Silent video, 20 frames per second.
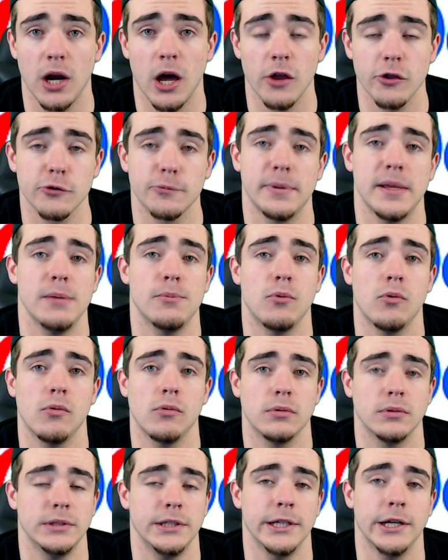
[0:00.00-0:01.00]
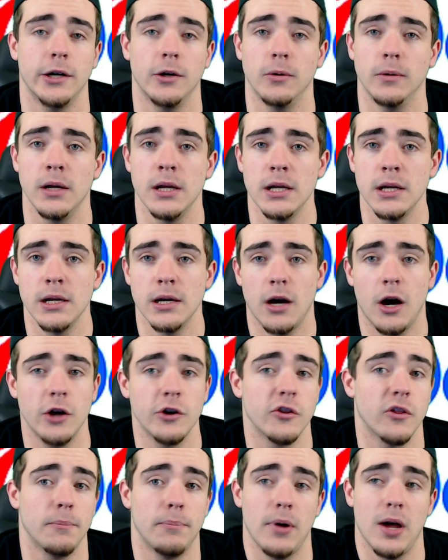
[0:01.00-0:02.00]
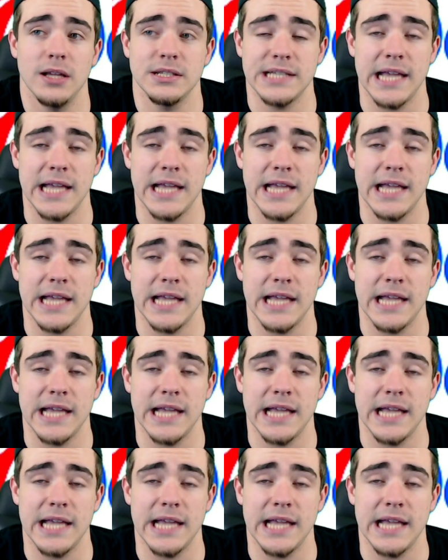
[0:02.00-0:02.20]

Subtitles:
other people, you know, under the bus.